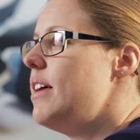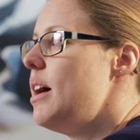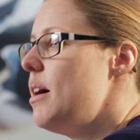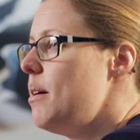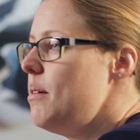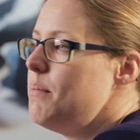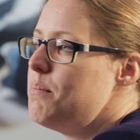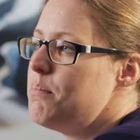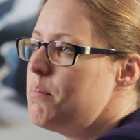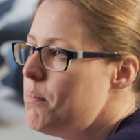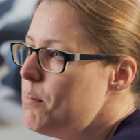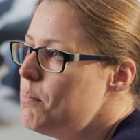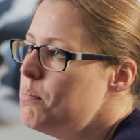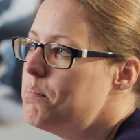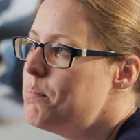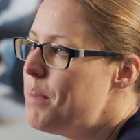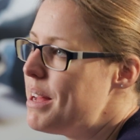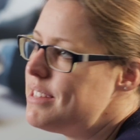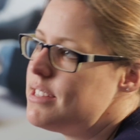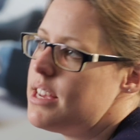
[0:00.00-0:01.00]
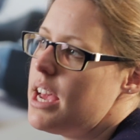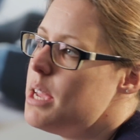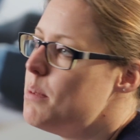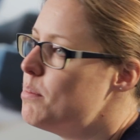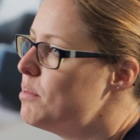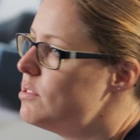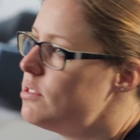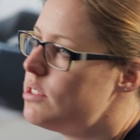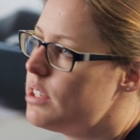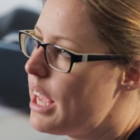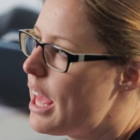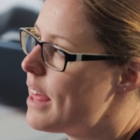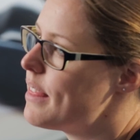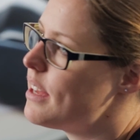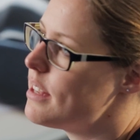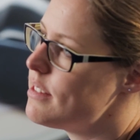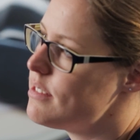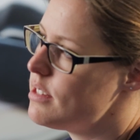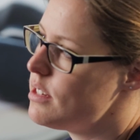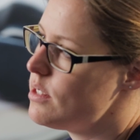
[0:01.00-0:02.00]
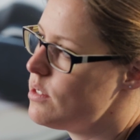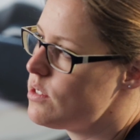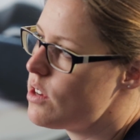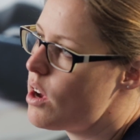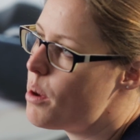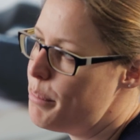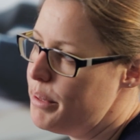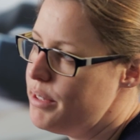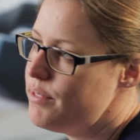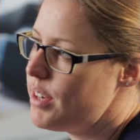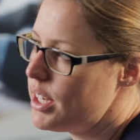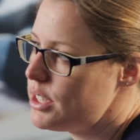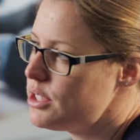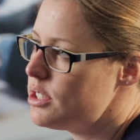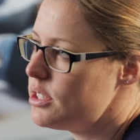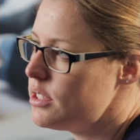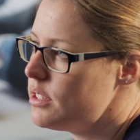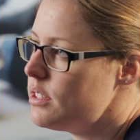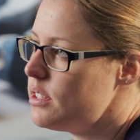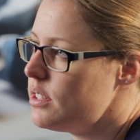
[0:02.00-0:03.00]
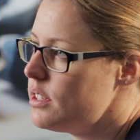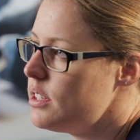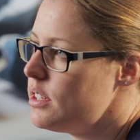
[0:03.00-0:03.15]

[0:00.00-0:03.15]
they're better able to get that in a timely fashion.